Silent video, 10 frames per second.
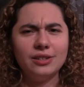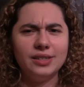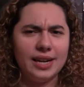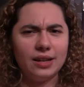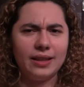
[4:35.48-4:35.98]

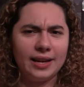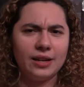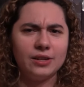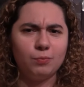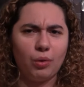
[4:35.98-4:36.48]

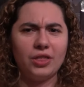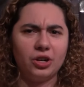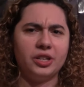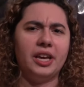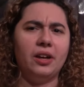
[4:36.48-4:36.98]
Elena's
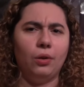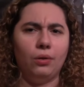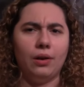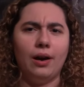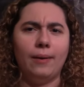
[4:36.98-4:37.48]
brother kill?
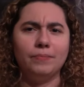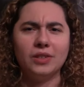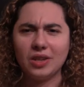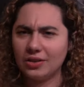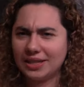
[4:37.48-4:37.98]

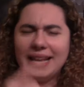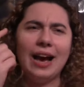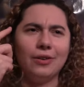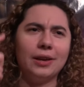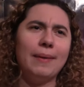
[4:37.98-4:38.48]
Because I was like
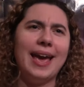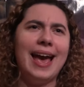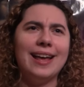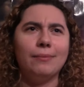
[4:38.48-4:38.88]
counting in my head.